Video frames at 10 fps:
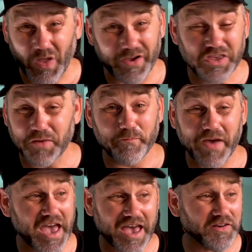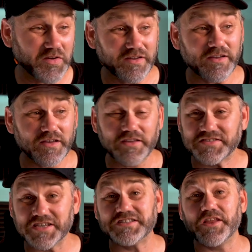You're mad.
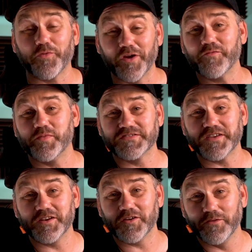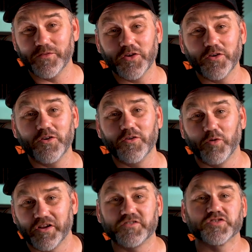63% of you
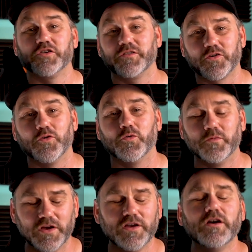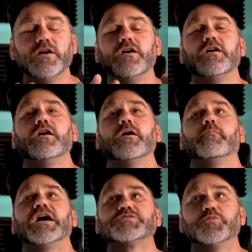wanted to shoot in the cool.
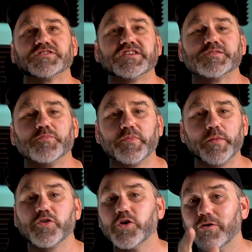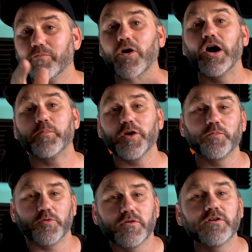Much more sensible people. You are my
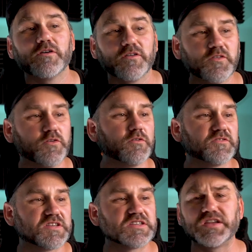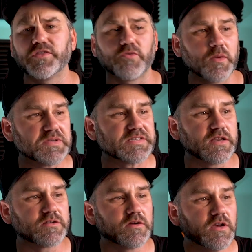people. You
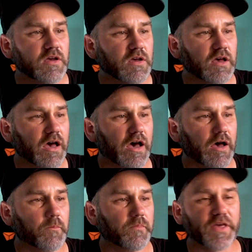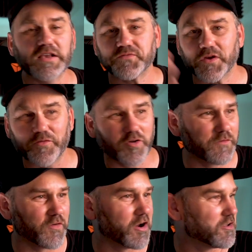63%. Thanks for everyone
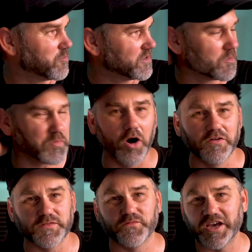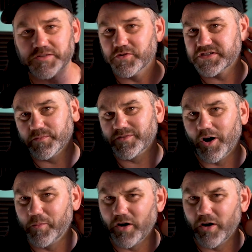who voted. We do polls on Facebook sometime.